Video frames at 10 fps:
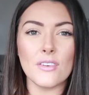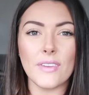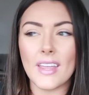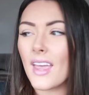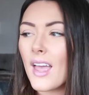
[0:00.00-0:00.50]
of
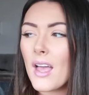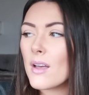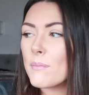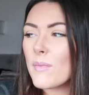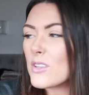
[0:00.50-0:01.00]
like
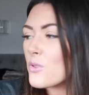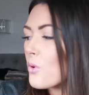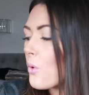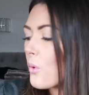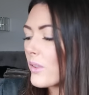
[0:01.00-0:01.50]
I don't
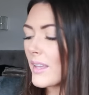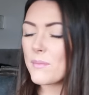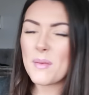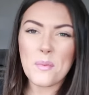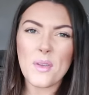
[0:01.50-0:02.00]
know, like
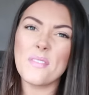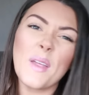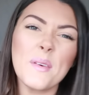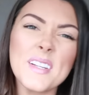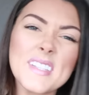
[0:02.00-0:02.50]
maybe wee
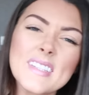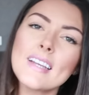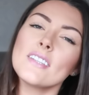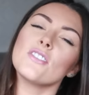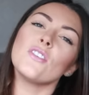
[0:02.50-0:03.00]
flowers and
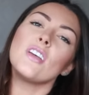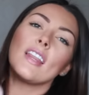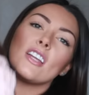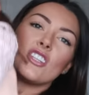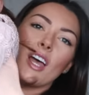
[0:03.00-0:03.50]
things to it, like